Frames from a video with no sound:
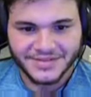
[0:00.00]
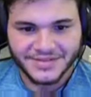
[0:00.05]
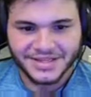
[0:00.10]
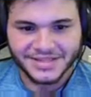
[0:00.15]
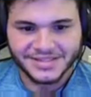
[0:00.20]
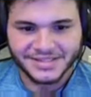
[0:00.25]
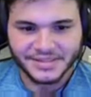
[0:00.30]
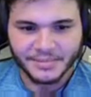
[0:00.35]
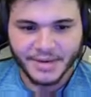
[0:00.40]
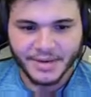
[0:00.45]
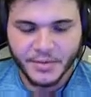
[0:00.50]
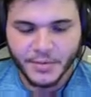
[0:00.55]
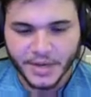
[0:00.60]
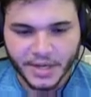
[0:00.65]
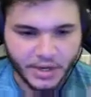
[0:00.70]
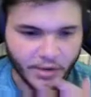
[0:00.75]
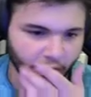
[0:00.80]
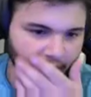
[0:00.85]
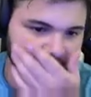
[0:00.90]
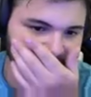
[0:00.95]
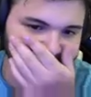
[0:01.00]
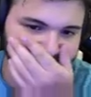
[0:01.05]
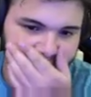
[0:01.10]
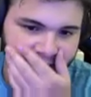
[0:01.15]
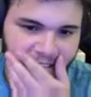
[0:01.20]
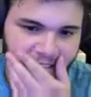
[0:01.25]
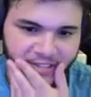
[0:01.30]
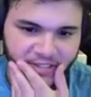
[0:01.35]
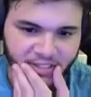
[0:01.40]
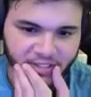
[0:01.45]
Somebody went
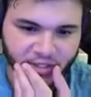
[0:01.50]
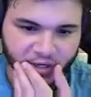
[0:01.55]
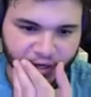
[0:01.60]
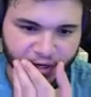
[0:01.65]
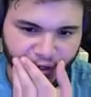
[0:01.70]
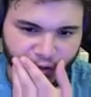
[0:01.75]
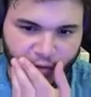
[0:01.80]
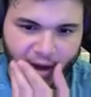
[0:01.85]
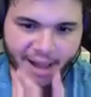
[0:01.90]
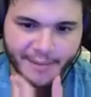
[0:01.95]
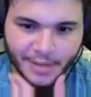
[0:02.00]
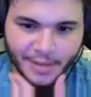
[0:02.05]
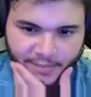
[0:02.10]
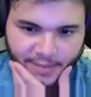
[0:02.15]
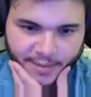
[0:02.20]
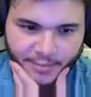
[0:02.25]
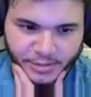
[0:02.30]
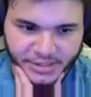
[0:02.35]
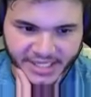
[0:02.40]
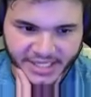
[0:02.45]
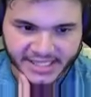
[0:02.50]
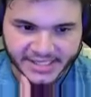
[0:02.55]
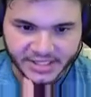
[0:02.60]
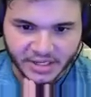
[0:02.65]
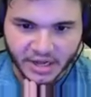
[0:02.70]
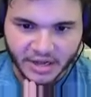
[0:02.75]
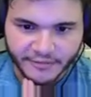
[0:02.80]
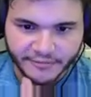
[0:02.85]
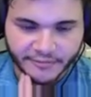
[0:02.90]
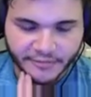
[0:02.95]
crazy and just started grabbing people's heads
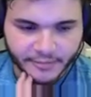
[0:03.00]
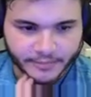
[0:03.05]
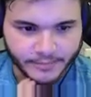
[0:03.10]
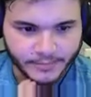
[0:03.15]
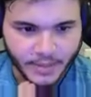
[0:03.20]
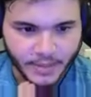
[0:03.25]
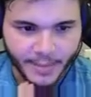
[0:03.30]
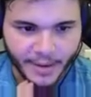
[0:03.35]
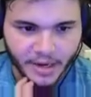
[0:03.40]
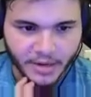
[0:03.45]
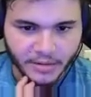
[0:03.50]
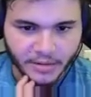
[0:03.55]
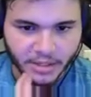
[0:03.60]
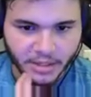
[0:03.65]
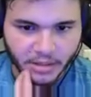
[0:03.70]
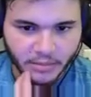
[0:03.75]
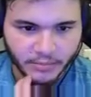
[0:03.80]
off, apparently.